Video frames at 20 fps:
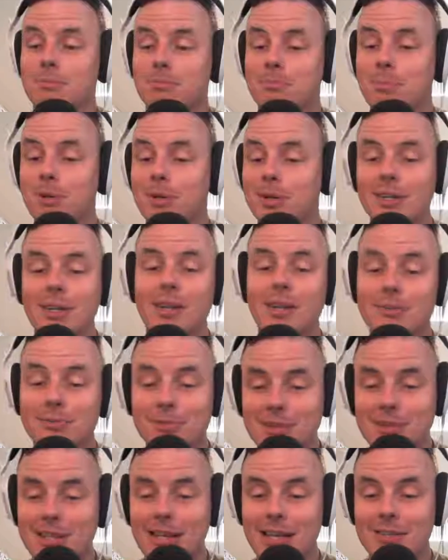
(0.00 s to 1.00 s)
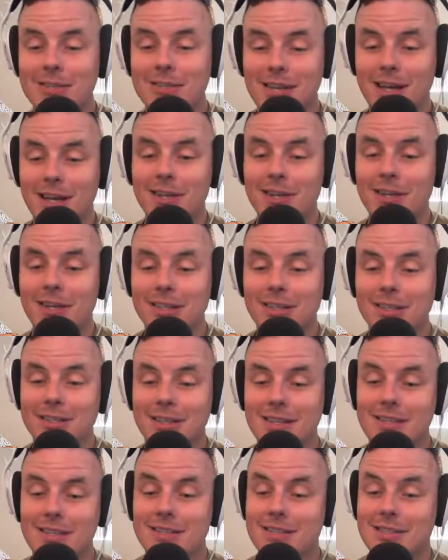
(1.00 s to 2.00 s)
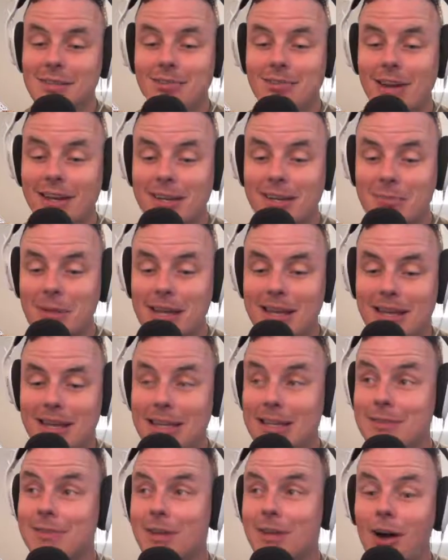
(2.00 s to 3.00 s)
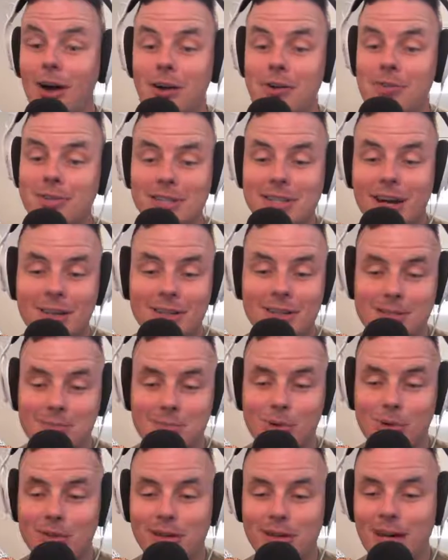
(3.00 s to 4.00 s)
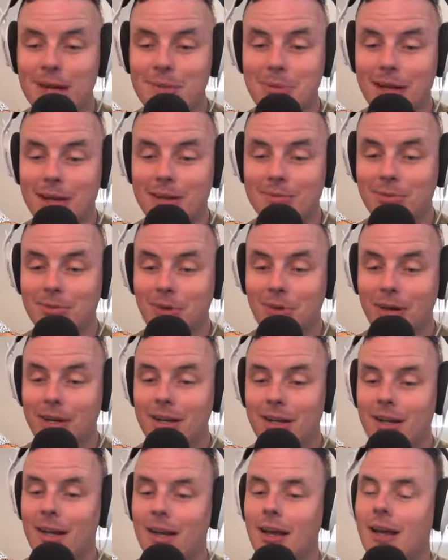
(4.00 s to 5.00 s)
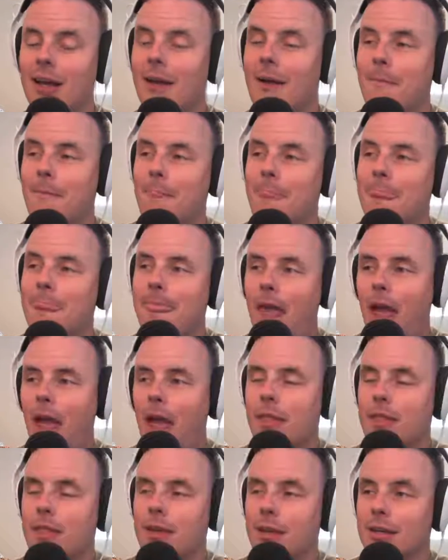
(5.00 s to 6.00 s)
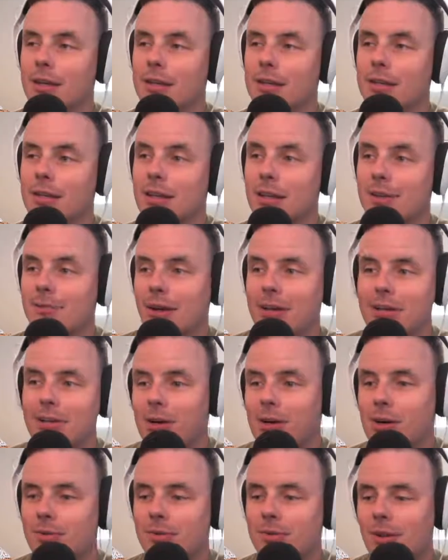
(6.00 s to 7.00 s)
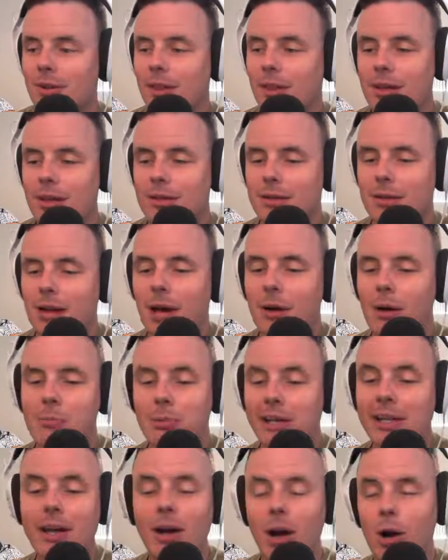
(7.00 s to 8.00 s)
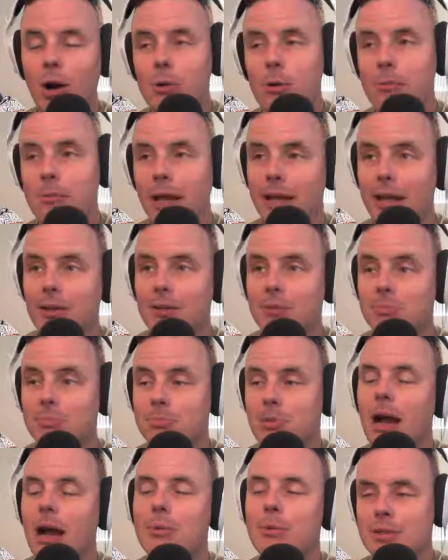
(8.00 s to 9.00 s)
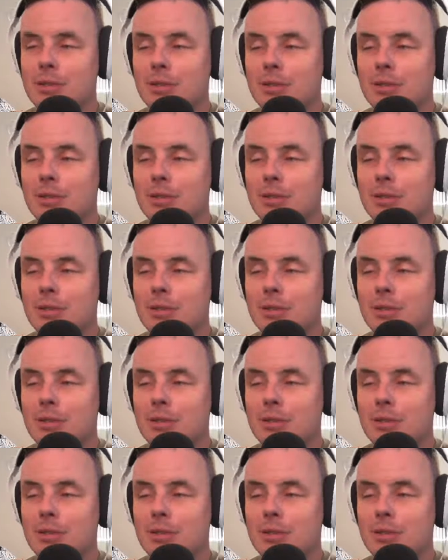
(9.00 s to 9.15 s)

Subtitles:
put another for sale sign on it, see if I can make even $100 more than I paid for it. And then if I don't, then I'll bring it home and I was